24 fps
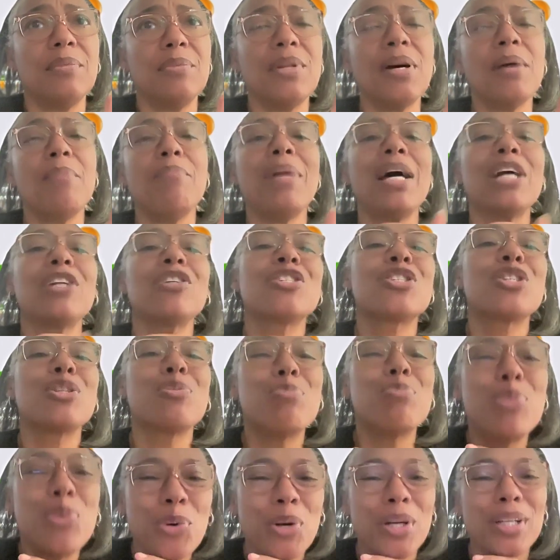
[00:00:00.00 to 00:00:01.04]
the amount of
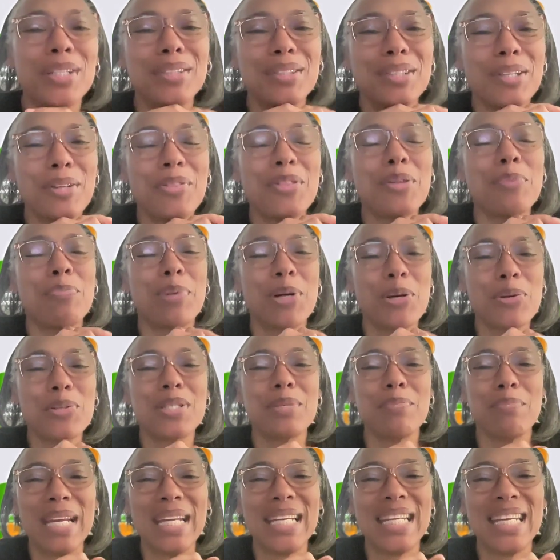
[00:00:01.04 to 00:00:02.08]
support the
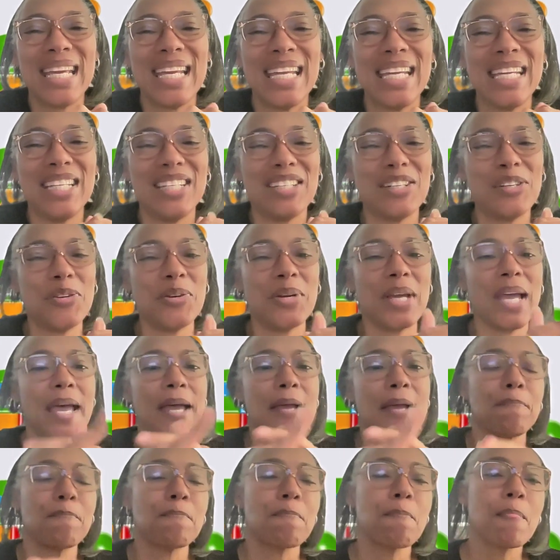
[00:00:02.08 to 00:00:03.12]
person may need.
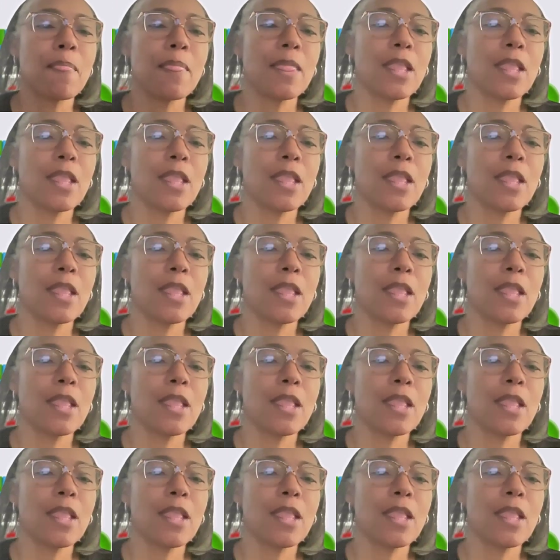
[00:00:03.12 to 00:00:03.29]
Okay.